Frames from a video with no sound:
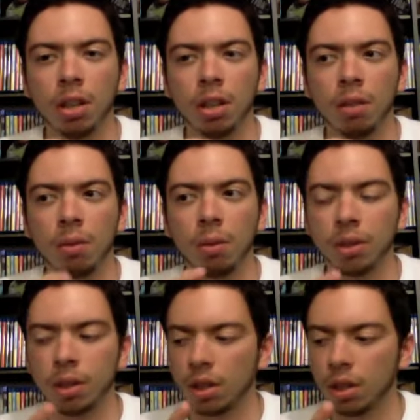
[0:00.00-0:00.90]
what
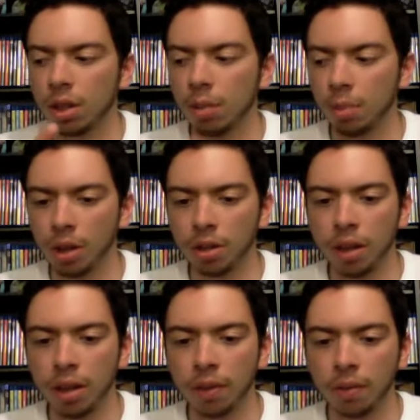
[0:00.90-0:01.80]
was it, A Bug's
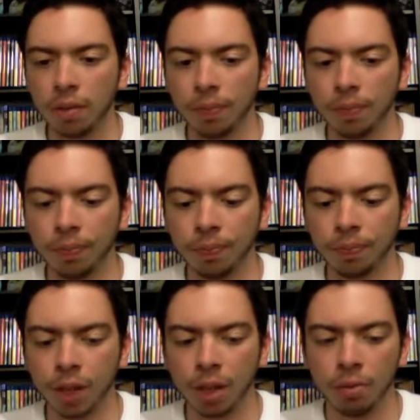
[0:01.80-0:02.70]
Life,
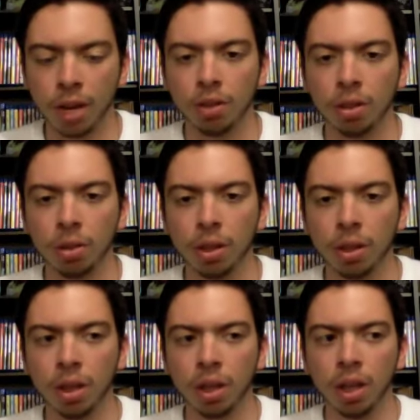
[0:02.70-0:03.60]
Ratatouille,
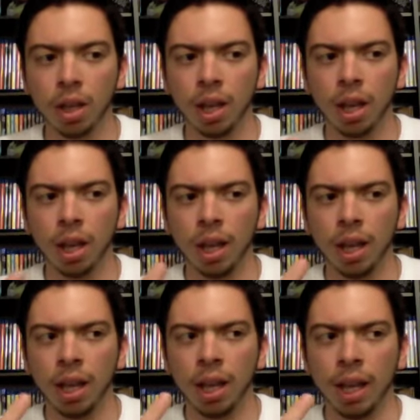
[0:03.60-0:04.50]

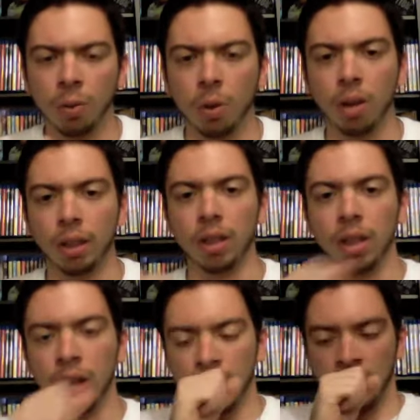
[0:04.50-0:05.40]
and WALL-E,
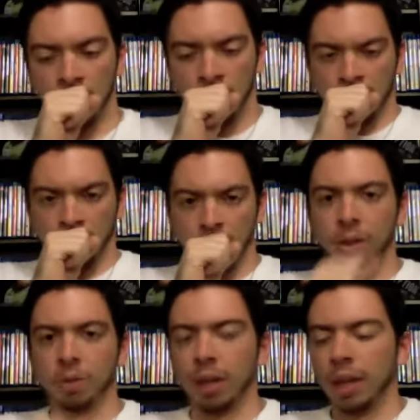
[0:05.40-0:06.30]

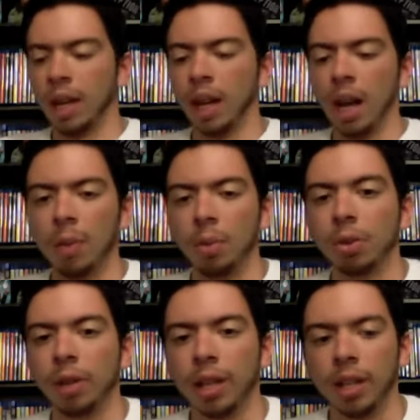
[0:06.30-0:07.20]
excuse me, on
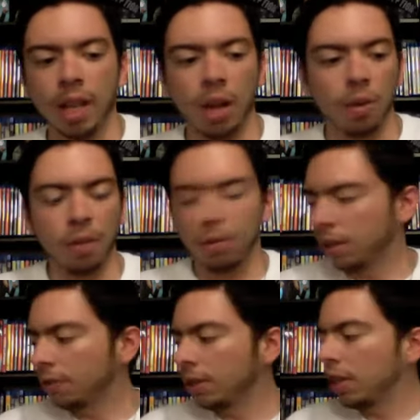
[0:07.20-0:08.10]
Blu-ray. Now, they
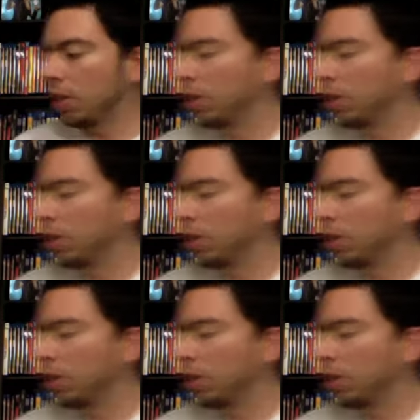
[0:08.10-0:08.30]
really released